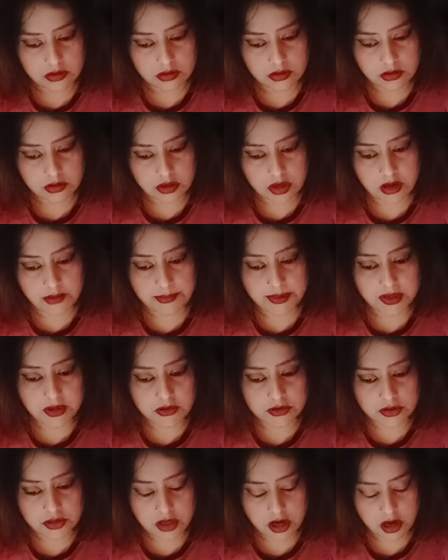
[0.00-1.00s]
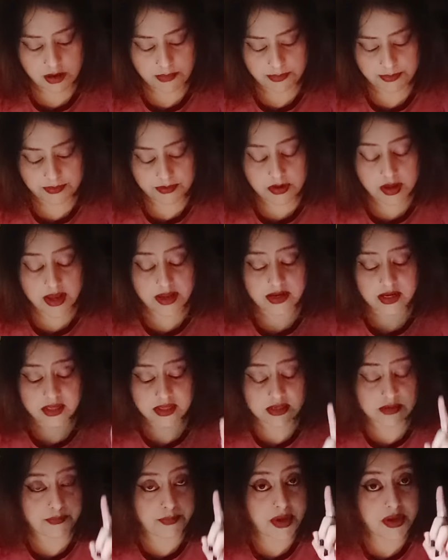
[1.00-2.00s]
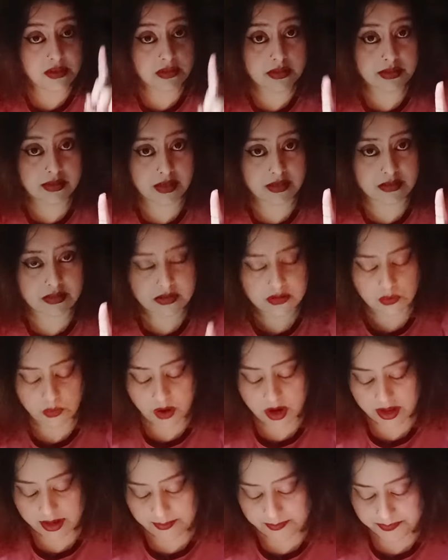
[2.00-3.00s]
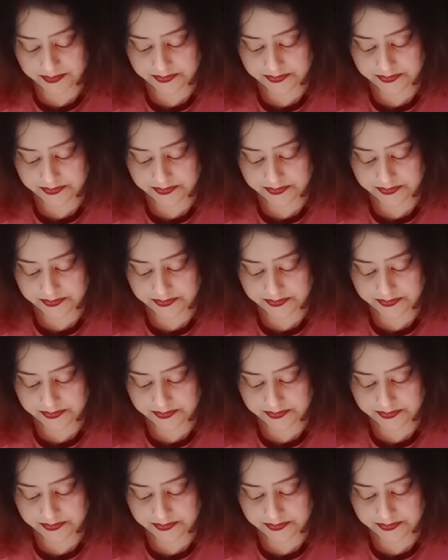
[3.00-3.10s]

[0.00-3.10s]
coming on top, and it makes sense. Why?